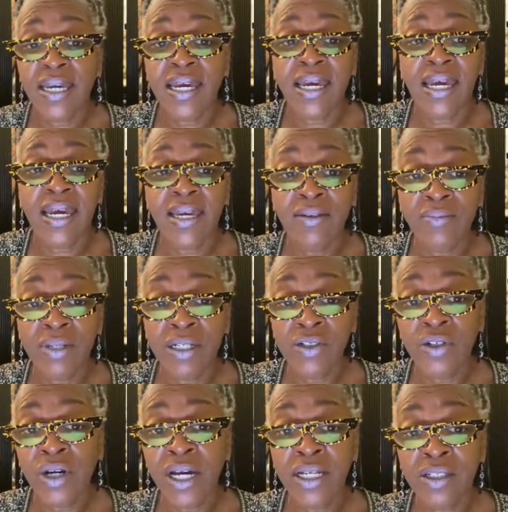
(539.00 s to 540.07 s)
and me
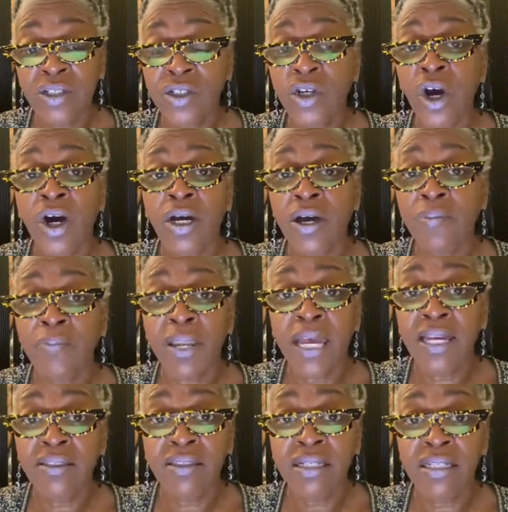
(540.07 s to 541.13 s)
trying to talk up like
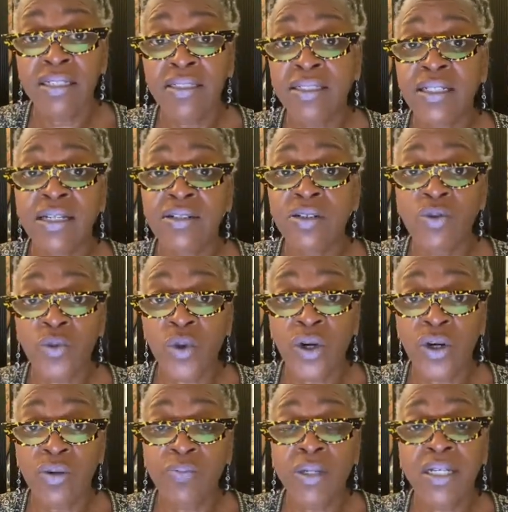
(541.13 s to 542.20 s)
this doesn't
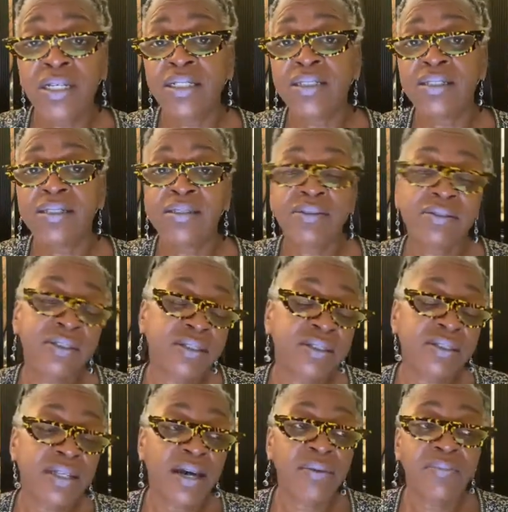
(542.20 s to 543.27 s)
work because it's
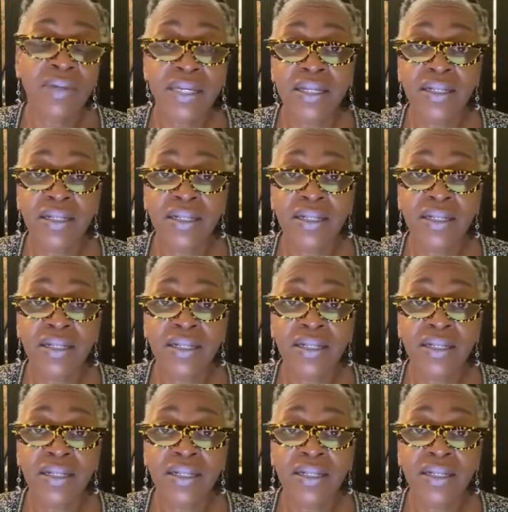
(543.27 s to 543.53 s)
just not me.